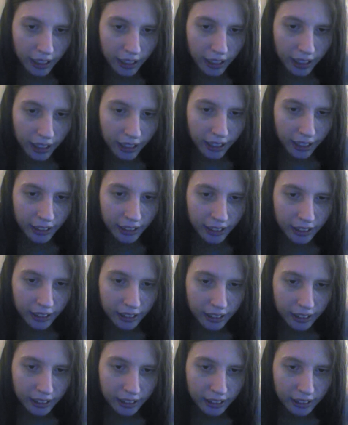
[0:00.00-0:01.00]
A
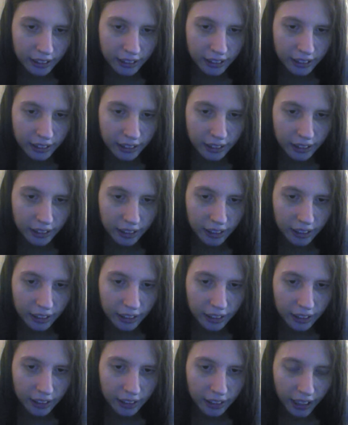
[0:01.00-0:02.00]
E
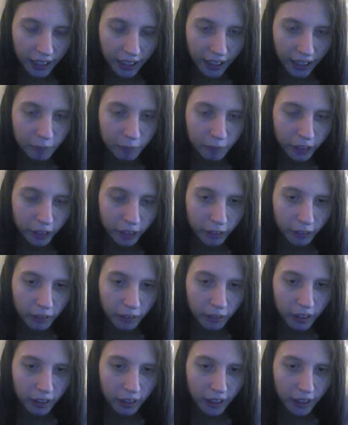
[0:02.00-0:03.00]
A no
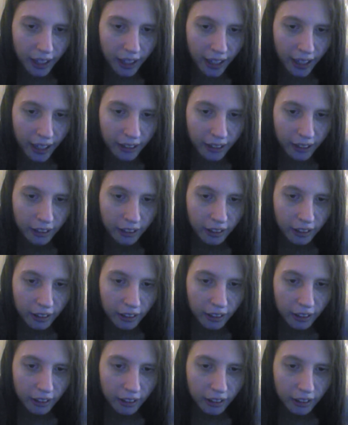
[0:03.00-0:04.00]
A
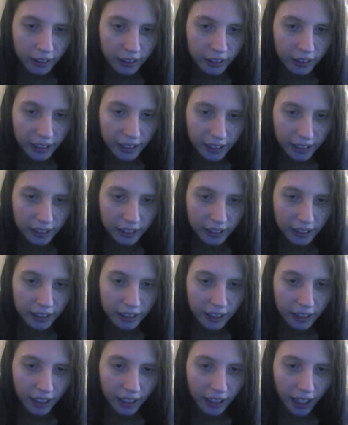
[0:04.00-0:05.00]
He
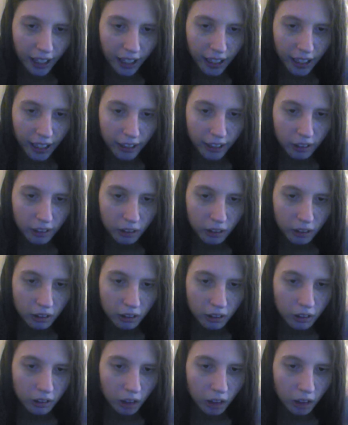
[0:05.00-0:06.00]
A
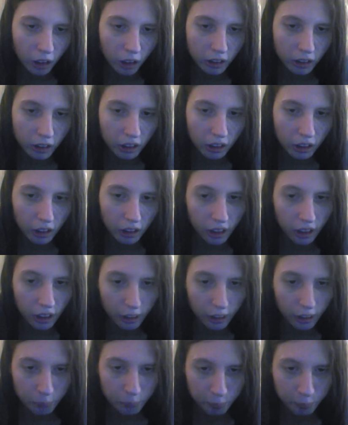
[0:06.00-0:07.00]

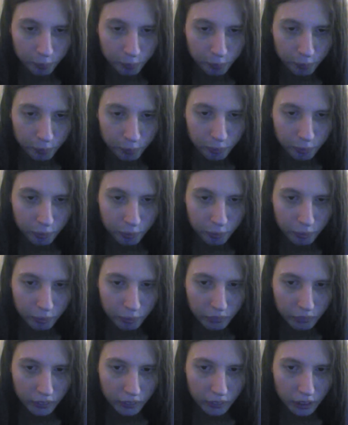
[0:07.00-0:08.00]
Ogla.
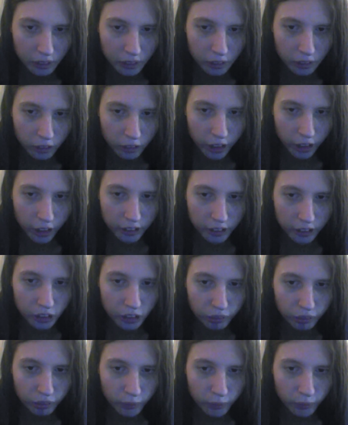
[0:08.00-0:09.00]
That is
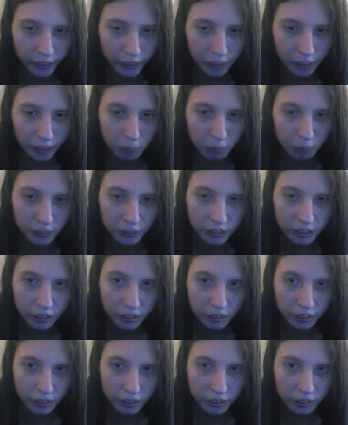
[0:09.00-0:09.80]
the four names.